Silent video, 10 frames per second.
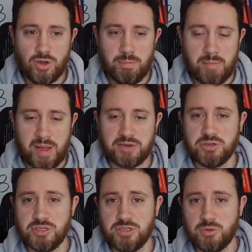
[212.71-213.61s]

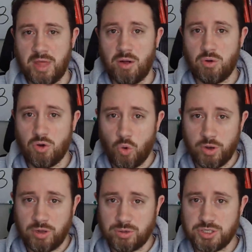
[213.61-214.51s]
mattresses without
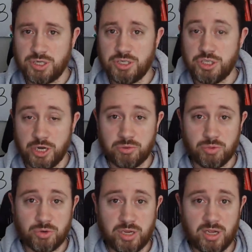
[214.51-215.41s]
coils
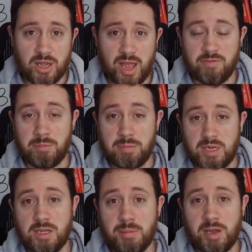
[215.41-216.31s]
generally have a
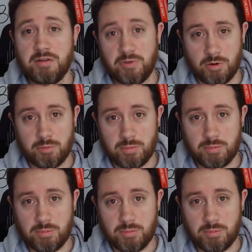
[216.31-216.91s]
medium and a firm.